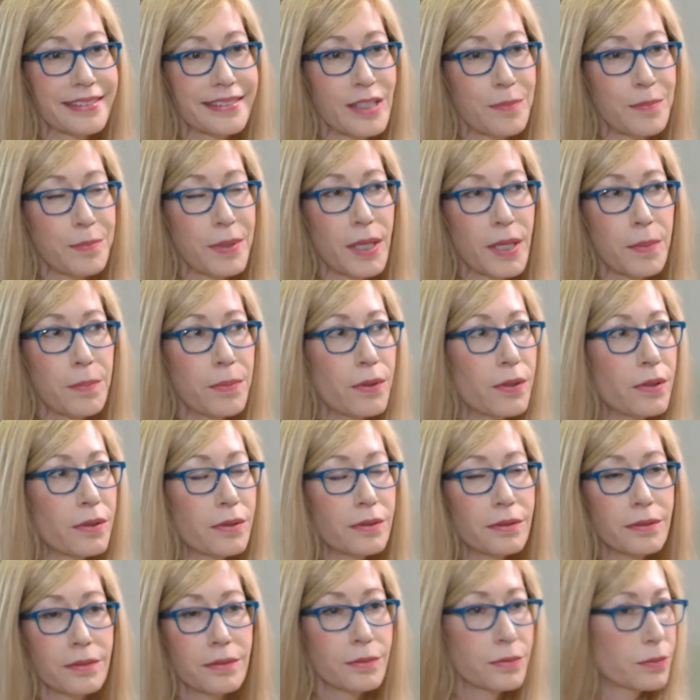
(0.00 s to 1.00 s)

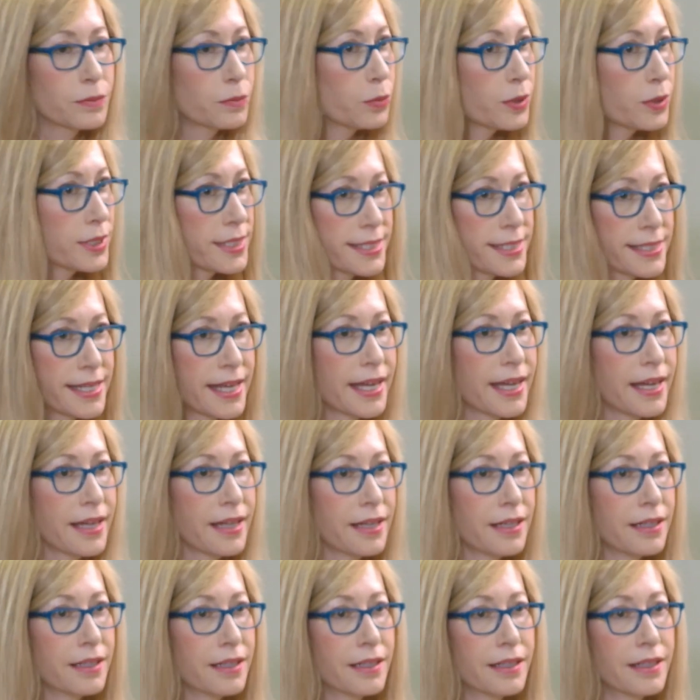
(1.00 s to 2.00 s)
People would
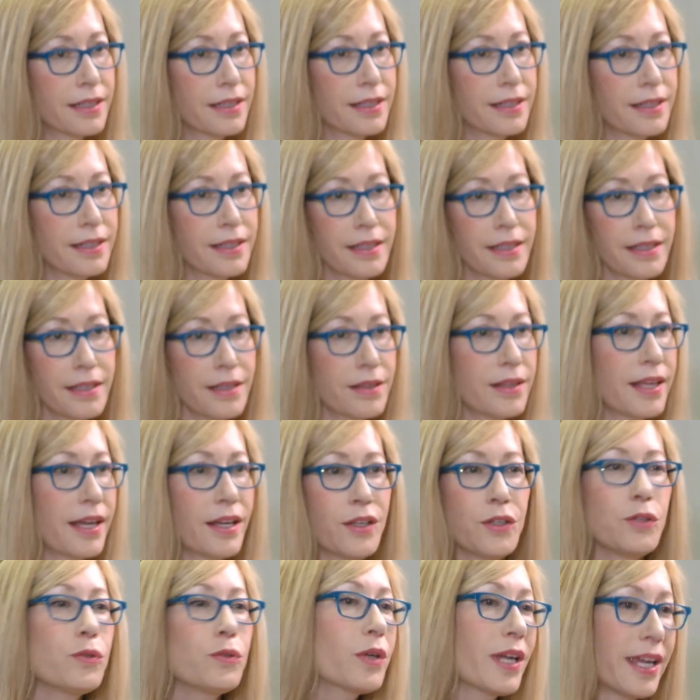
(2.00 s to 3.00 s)
say that
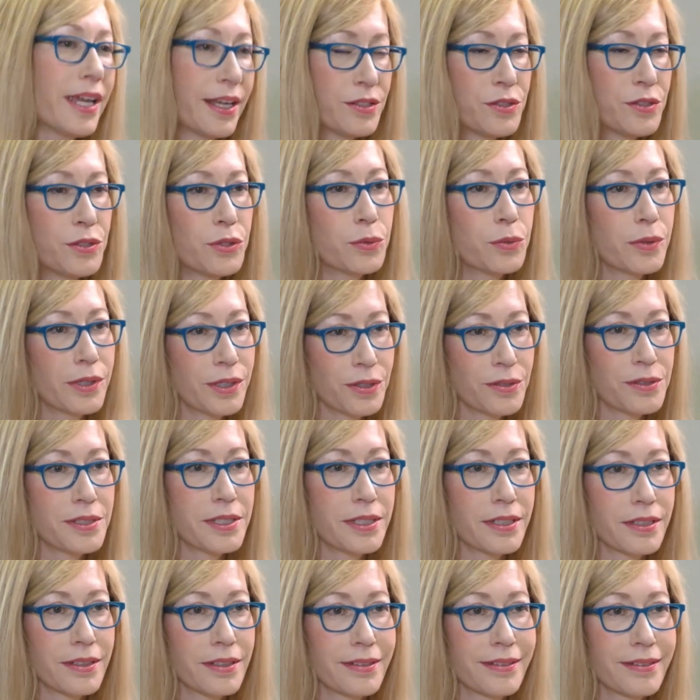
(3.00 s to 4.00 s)
you can't do what you
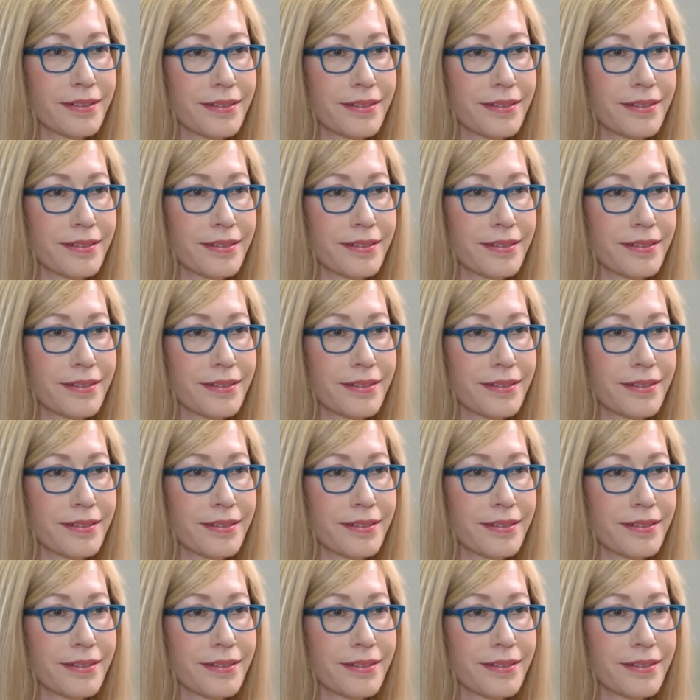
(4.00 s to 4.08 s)
did.